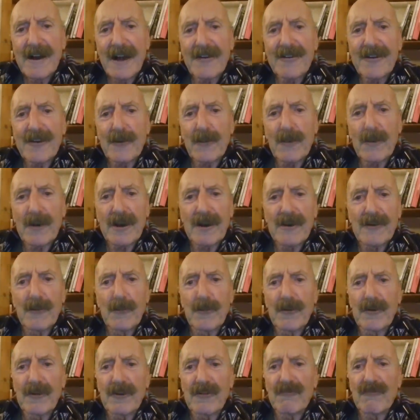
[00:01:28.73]
I think we can
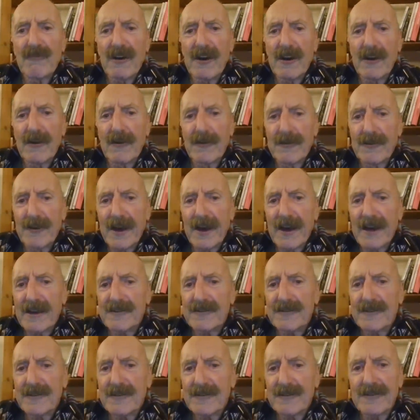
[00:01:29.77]
all agree on
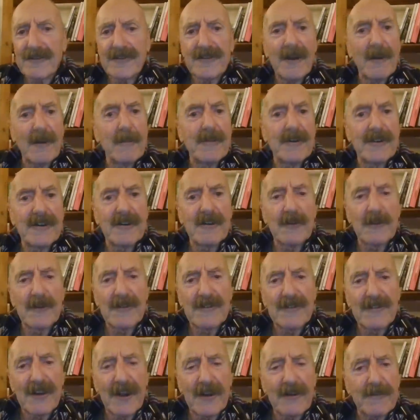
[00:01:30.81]
that, that somebody who
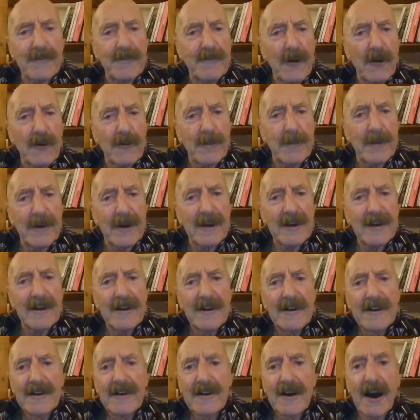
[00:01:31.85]
is xenophobic
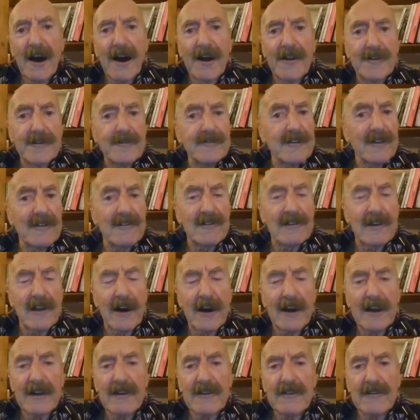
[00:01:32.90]
either
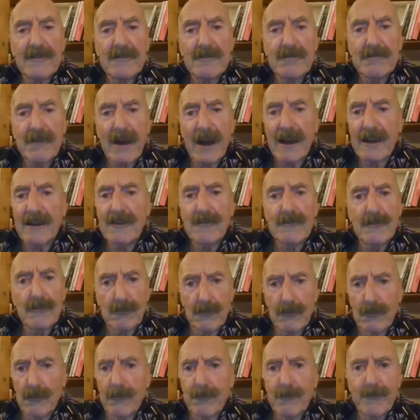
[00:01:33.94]
dislikes, hates
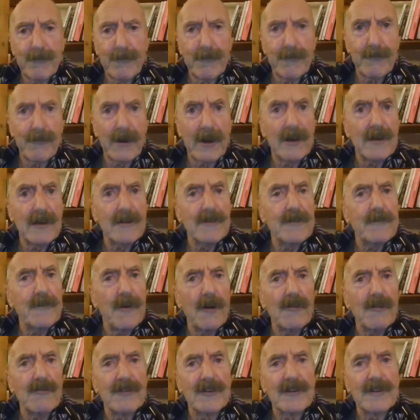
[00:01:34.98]
or fears
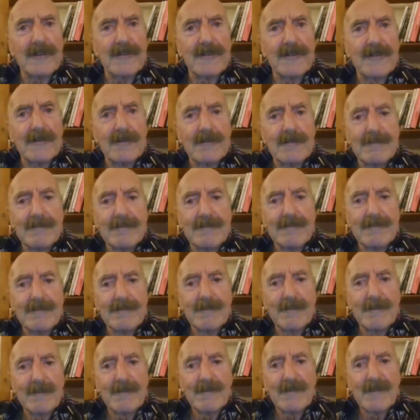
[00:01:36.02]
foreigners.
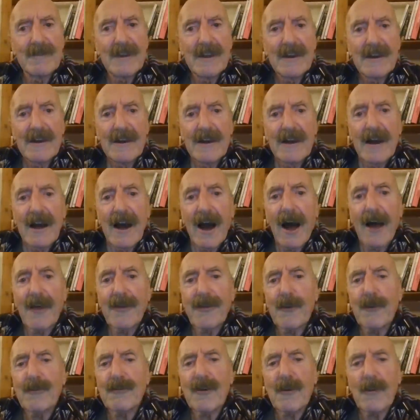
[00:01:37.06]
I
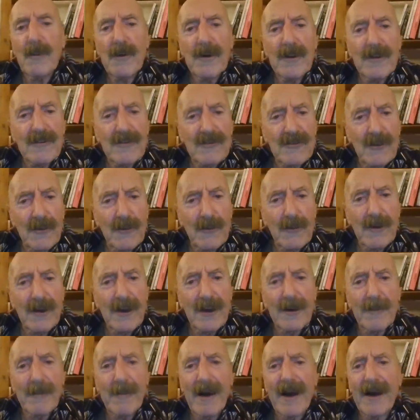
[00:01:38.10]
thought it worth
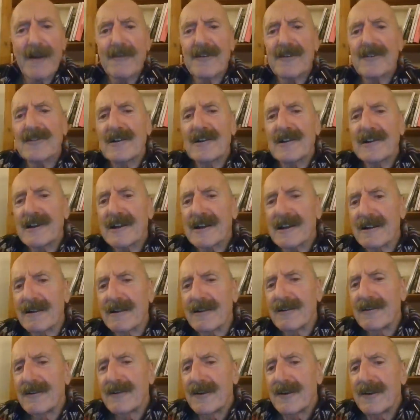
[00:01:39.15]
talking about this a
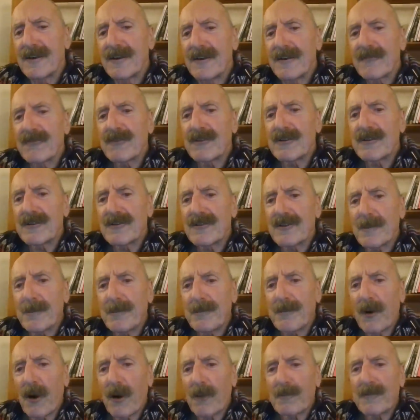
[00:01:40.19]
little, for it is a
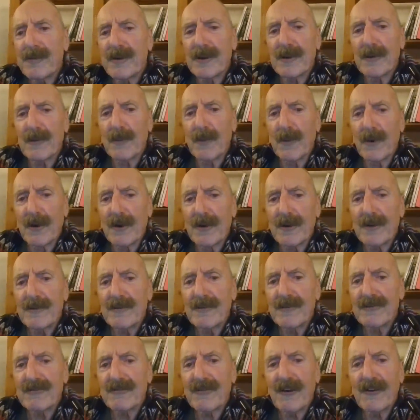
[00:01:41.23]
popular
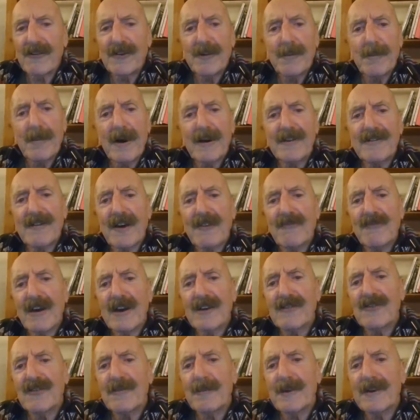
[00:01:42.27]
word thrown in my
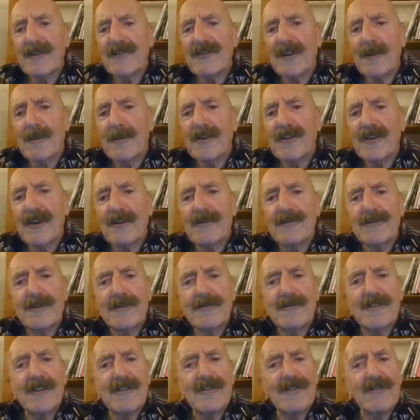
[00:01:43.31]
direction by some of those
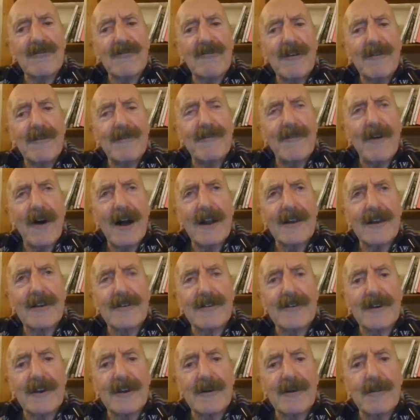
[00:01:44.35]
who disagree
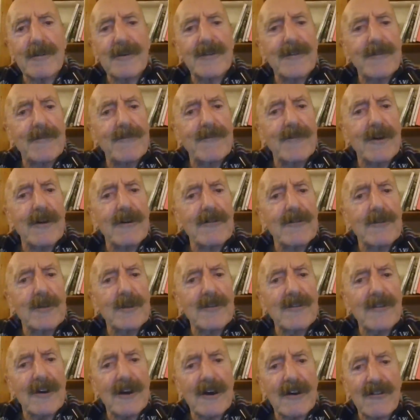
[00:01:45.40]
violently with the views
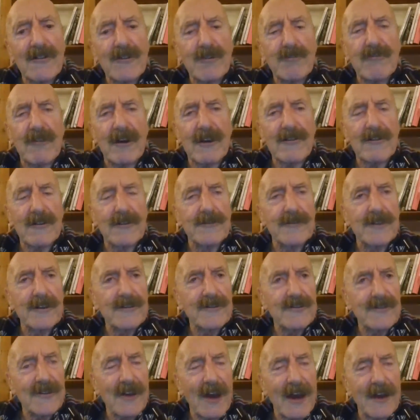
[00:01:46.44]
which I express on
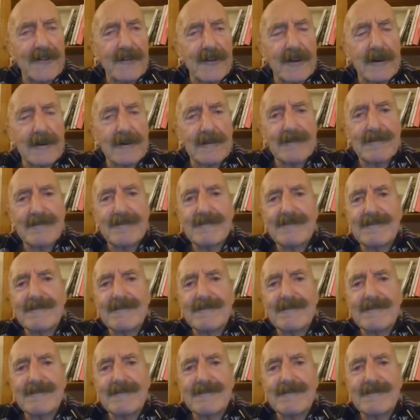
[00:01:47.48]
this channel.